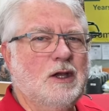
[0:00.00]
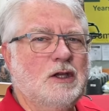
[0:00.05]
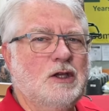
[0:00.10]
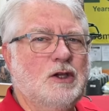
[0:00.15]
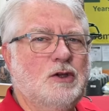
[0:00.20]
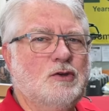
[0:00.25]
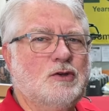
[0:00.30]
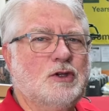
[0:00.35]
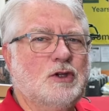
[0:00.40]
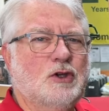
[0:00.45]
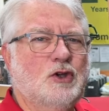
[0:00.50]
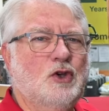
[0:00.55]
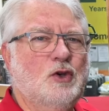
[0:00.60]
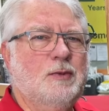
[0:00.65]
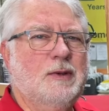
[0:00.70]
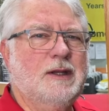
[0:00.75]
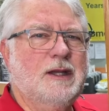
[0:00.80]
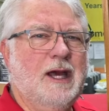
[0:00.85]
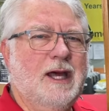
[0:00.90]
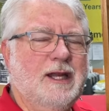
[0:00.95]

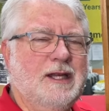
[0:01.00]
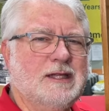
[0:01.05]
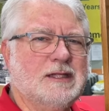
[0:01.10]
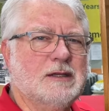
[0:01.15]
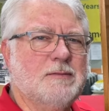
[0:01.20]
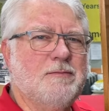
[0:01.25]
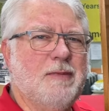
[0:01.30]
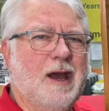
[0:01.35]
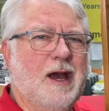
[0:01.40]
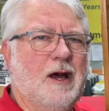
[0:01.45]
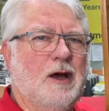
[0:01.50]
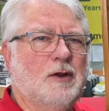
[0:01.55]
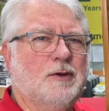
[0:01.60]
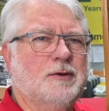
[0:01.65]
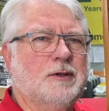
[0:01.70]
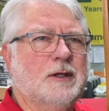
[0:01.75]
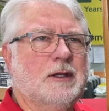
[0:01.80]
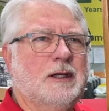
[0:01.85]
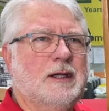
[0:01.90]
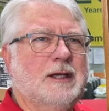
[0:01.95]
YouTube, and that is
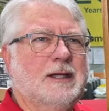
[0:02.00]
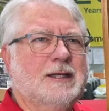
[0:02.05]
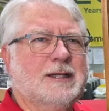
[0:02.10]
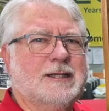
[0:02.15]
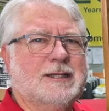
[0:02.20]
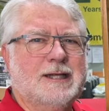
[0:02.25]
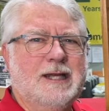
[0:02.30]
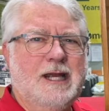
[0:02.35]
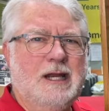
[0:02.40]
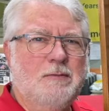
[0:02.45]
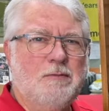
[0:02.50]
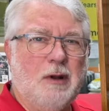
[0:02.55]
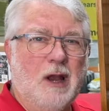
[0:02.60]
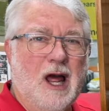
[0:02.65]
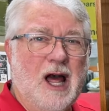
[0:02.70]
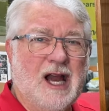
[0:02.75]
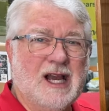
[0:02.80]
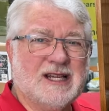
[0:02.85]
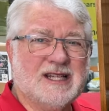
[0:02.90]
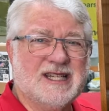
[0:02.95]
about seed
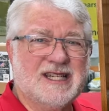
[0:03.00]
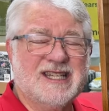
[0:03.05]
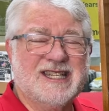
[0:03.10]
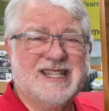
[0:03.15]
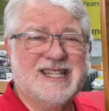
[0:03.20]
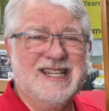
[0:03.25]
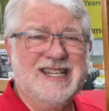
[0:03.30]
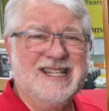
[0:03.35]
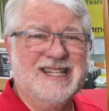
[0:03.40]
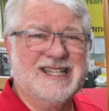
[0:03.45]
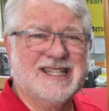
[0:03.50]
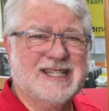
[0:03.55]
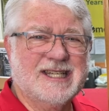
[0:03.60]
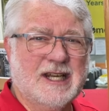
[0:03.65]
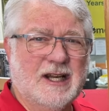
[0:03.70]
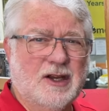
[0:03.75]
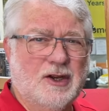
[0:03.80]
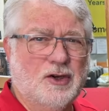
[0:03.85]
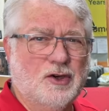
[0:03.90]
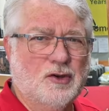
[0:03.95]
blocks and seed
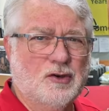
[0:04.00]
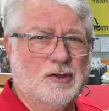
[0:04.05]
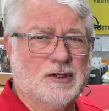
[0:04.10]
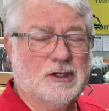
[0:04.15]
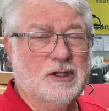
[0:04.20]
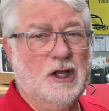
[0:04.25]
cylinders.